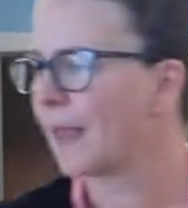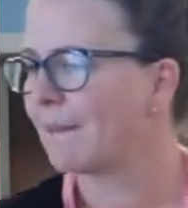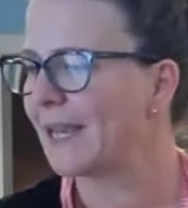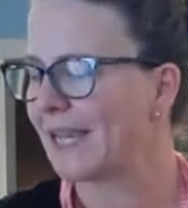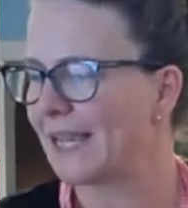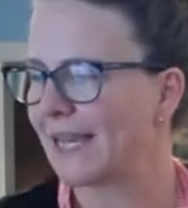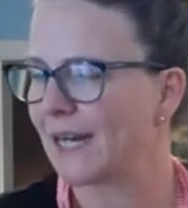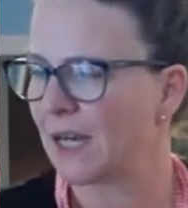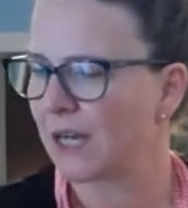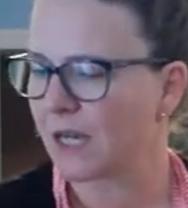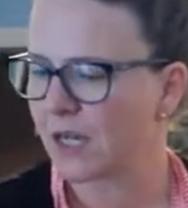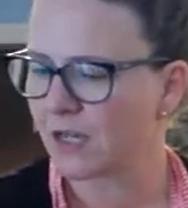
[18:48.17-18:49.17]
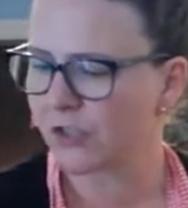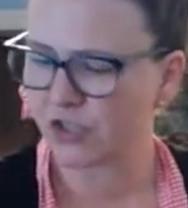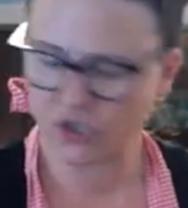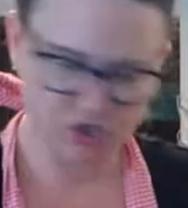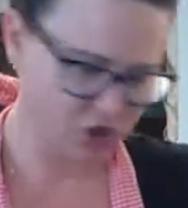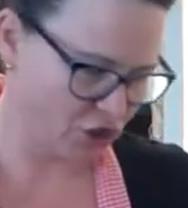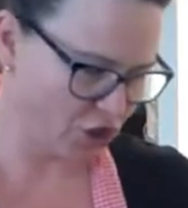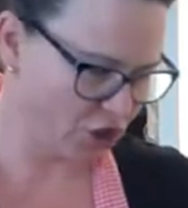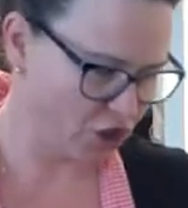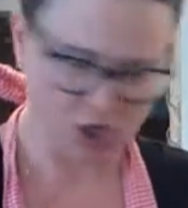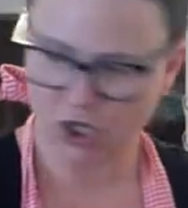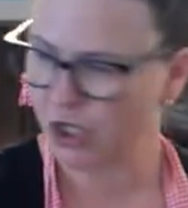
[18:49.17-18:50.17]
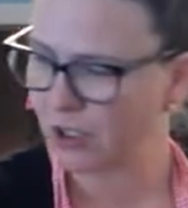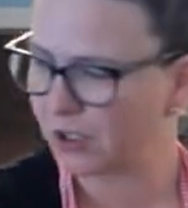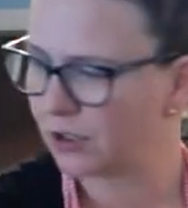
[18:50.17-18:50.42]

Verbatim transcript: Let me get a stir.